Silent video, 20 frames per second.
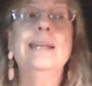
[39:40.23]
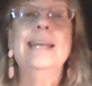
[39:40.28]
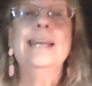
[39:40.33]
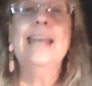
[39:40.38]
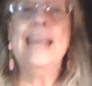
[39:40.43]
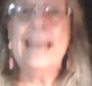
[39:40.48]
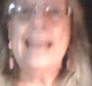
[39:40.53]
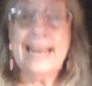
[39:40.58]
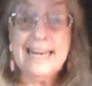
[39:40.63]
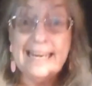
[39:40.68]

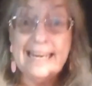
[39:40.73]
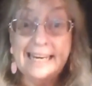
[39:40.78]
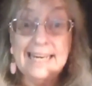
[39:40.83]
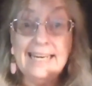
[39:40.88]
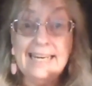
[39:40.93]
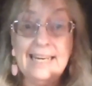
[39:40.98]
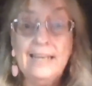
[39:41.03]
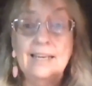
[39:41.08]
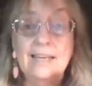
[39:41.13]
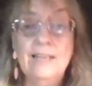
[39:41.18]

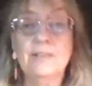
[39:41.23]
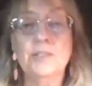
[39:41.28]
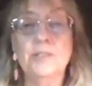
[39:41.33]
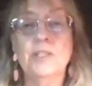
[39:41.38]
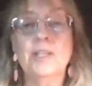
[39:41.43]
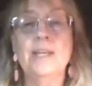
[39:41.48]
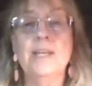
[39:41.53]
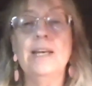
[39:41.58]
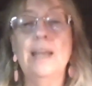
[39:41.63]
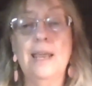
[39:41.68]
Nanny
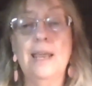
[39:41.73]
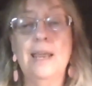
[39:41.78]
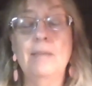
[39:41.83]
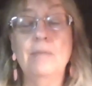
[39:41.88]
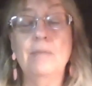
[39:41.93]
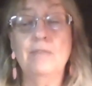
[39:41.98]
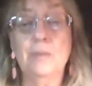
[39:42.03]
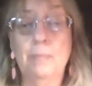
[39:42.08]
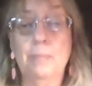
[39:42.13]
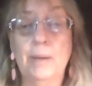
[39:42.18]
is the
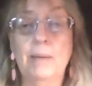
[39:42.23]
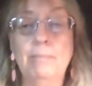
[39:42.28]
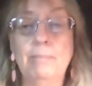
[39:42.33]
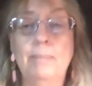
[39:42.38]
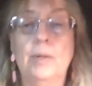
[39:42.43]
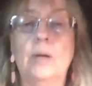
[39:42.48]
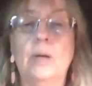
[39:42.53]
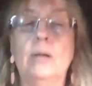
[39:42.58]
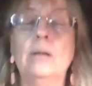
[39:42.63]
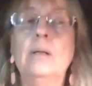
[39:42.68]
name of the pit
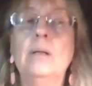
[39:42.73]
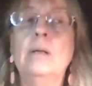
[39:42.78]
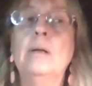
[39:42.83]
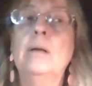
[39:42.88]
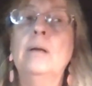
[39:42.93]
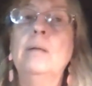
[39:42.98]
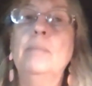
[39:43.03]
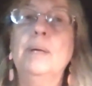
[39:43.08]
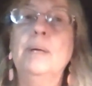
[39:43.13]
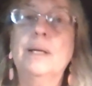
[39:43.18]
bull.
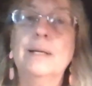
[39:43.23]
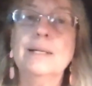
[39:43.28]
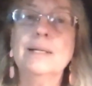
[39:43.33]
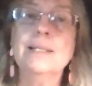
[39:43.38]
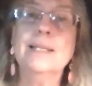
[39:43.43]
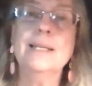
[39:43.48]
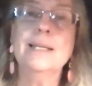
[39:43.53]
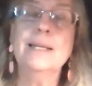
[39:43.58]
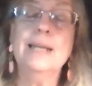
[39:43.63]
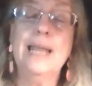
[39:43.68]

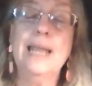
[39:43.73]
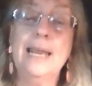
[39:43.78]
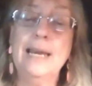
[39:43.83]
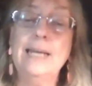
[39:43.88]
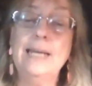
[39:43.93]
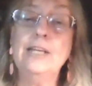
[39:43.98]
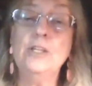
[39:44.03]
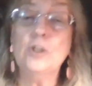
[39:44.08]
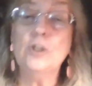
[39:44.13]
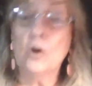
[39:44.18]
because the
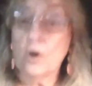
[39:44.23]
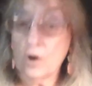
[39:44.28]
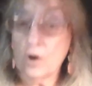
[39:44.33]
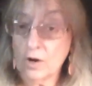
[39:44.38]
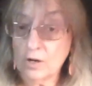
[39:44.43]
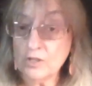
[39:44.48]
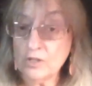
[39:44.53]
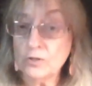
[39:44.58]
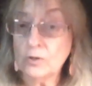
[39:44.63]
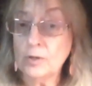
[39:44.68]
nanny
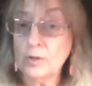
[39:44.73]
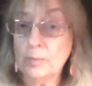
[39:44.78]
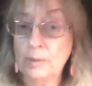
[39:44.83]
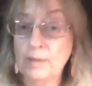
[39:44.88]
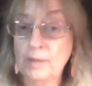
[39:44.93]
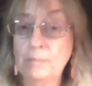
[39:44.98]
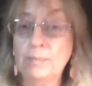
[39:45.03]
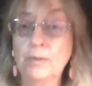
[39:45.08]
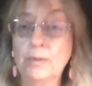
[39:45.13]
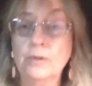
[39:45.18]
dogs or the
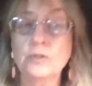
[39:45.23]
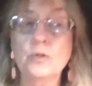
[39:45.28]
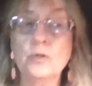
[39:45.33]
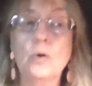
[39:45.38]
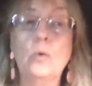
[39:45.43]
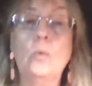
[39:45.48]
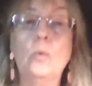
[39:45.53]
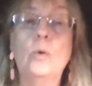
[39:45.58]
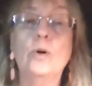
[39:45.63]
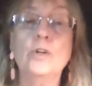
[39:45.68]
pit
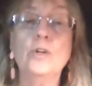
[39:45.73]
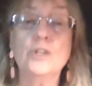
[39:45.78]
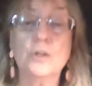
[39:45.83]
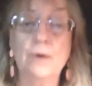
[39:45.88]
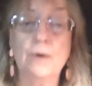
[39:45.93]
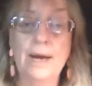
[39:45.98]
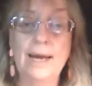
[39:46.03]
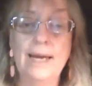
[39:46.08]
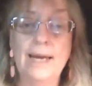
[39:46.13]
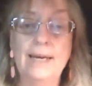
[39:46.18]
bulls were
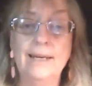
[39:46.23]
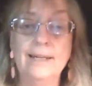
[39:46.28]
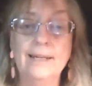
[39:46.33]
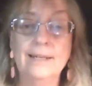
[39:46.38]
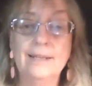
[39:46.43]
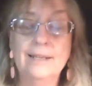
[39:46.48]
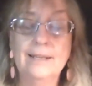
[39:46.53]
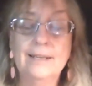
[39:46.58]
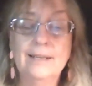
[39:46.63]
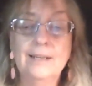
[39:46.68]

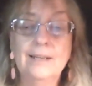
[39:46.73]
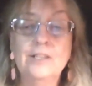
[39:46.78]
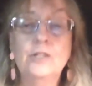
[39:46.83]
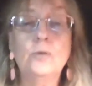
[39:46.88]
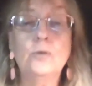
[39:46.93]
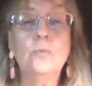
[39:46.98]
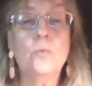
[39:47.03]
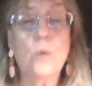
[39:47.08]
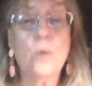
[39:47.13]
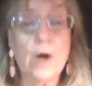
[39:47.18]
trained
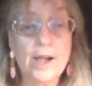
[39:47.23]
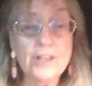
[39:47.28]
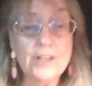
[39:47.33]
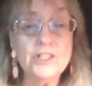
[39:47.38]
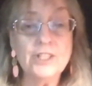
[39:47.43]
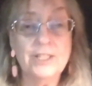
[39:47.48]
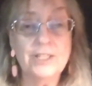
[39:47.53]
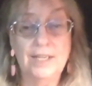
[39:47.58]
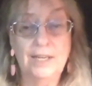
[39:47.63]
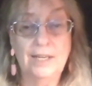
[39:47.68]
to
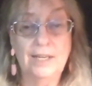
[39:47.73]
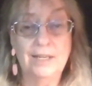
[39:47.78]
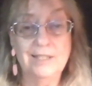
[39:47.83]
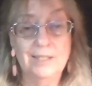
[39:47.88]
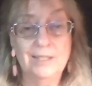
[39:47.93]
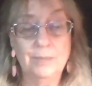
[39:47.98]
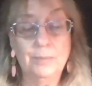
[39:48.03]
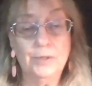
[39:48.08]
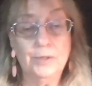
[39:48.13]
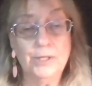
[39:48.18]
watch the
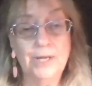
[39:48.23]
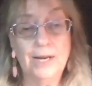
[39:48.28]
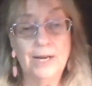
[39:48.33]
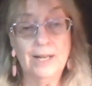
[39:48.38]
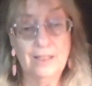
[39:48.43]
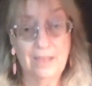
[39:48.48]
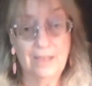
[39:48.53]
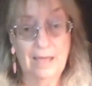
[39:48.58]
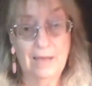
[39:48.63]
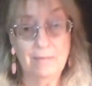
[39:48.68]
kids and
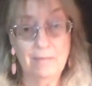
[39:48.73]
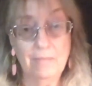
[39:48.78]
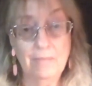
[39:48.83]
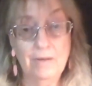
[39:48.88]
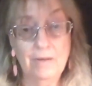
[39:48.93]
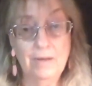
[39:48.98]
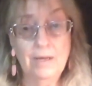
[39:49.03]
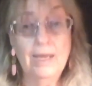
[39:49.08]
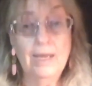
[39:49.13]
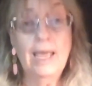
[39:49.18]
protect
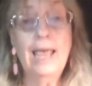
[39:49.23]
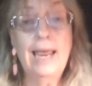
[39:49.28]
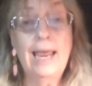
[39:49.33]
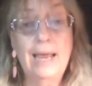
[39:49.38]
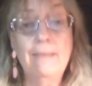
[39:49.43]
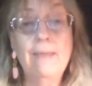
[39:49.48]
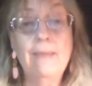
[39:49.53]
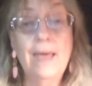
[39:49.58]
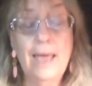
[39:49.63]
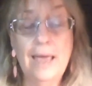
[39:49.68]
them
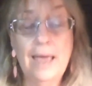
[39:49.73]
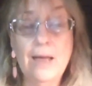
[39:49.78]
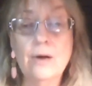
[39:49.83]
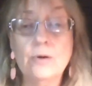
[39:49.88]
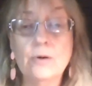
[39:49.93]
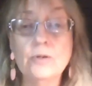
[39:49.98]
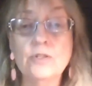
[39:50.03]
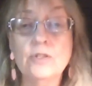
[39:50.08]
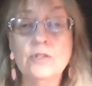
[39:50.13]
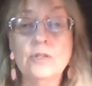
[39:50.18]
and the
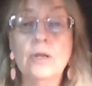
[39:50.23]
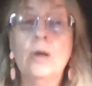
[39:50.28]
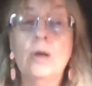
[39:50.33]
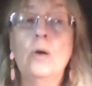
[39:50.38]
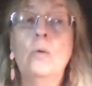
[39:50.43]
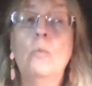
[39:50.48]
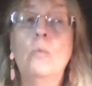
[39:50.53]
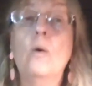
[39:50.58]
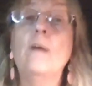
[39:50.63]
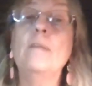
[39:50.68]
house
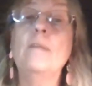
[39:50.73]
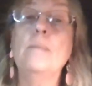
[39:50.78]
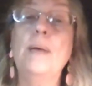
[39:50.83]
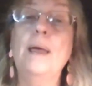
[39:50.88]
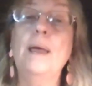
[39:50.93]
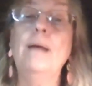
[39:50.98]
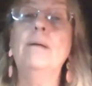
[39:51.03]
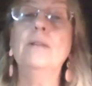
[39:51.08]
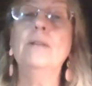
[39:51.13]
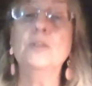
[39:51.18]
while the
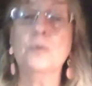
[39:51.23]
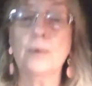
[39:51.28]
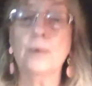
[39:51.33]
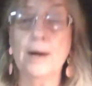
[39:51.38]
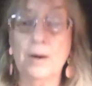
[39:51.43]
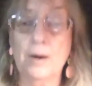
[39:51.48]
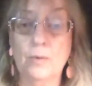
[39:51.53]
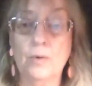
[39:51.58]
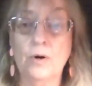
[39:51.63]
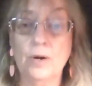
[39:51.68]
parents were
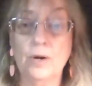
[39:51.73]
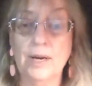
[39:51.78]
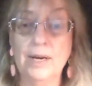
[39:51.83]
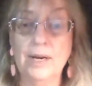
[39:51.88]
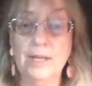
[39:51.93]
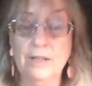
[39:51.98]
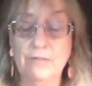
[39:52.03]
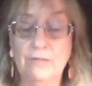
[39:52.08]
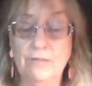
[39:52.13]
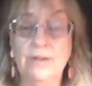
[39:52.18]
out
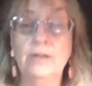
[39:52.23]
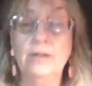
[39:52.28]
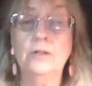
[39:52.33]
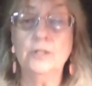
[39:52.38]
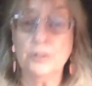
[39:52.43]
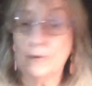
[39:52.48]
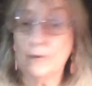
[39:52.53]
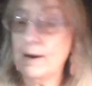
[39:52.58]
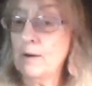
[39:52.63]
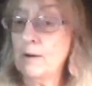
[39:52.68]
working in the
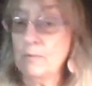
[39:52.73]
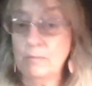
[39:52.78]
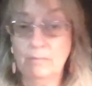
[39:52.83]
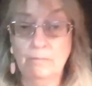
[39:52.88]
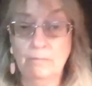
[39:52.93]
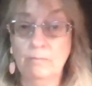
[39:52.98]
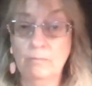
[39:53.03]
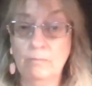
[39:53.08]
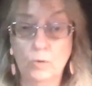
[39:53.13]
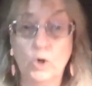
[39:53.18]
fields or out
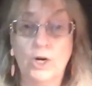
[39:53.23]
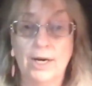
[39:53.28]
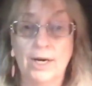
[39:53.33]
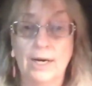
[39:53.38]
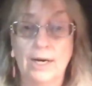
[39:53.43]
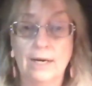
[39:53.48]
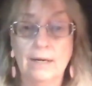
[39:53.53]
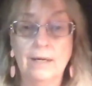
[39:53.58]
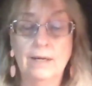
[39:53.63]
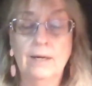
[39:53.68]

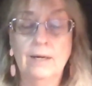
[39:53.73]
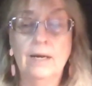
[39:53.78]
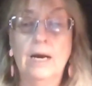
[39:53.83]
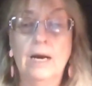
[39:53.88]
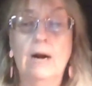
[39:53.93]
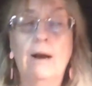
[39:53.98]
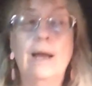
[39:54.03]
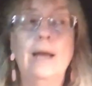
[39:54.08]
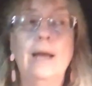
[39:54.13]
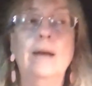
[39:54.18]
working.
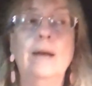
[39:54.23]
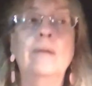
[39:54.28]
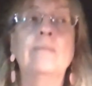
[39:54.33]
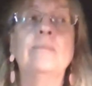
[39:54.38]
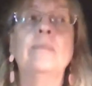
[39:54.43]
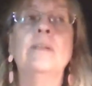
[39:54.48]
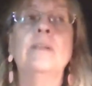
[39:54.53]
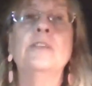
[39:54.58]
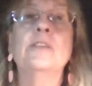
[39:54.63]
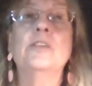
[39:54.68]
All right.
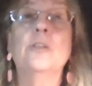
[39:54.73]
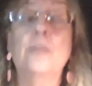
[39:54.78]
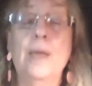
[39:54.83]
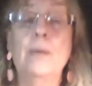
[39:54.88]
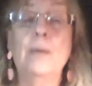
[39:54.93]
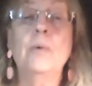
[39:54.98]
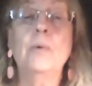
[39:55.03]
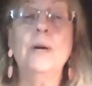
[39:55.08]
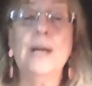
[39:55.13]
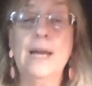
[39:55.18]
So
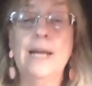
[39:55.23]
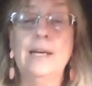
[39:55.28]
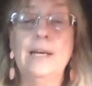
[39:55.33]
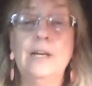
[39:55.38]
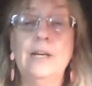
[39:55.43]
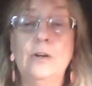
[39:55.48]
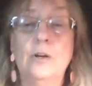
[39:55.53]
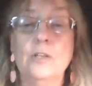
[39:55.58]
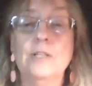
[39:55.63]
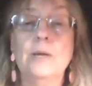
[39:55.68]
they were
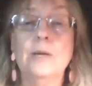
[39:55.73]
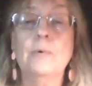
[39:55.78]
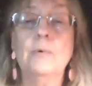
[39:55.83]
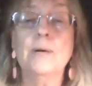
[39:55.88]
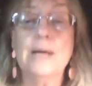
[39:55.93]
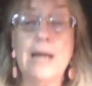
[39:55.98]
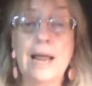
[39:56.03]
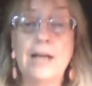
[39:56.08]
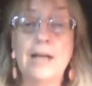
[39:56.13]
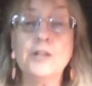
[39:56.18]
nanny dogs. They were
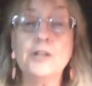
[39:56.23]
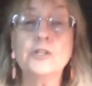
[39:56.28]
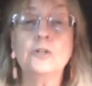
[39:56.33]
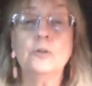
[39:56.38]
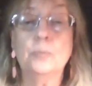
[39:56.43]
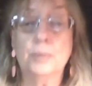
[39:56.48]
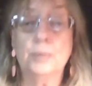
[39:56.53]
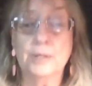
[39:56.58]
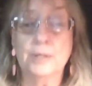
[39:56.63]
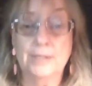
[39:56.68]

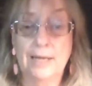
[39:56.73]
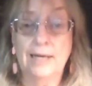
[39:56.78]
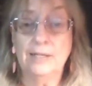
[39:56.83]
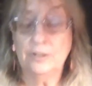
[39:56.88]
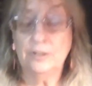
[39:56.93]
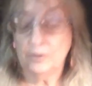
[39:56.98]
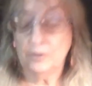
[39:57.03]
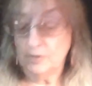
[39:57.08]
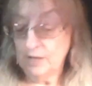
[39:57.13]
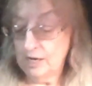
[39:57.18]
natural
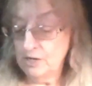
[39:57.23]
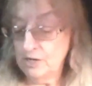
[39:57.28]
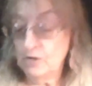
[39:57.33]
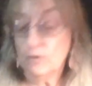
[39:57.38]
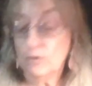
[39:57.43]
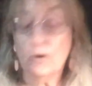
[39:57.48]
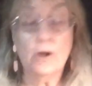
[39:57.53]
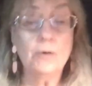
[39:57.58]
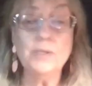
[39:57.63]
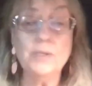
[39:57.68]
protectors. And
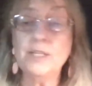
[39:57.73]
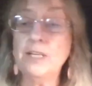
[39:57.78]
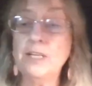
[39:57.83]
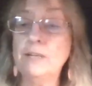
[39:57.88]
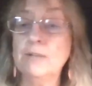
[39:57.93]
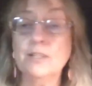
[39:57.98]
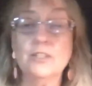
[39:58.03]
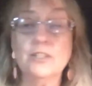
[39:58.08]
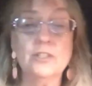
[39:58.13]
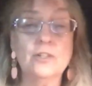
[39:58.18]
you're always
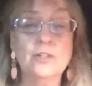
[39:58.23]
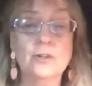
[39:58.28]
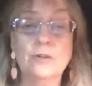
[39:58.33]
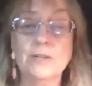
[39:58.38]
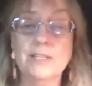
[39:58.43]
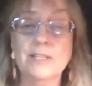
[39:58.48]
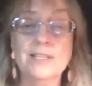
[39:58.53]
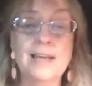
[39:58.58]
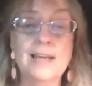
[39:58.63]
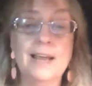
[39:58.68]
hearing
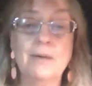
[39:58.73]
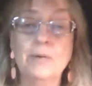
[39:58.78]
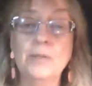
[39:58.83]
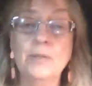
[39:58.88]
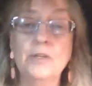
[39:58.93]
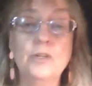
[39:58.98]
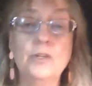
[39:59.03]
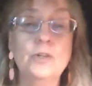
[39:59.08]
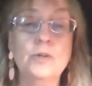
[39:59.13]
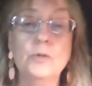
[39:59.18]
stories now in
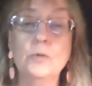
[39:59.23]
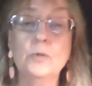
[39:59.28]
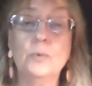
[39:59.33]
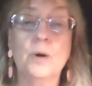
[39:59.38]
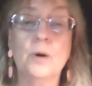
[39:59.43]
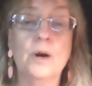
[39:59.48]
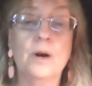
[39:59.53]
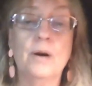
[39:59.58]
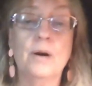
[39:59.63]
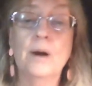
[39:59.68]
the news
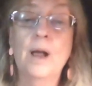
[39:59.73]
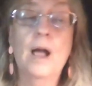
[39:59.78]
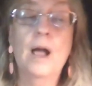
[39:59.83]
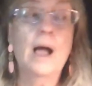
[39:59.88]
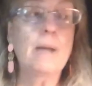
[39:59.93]
where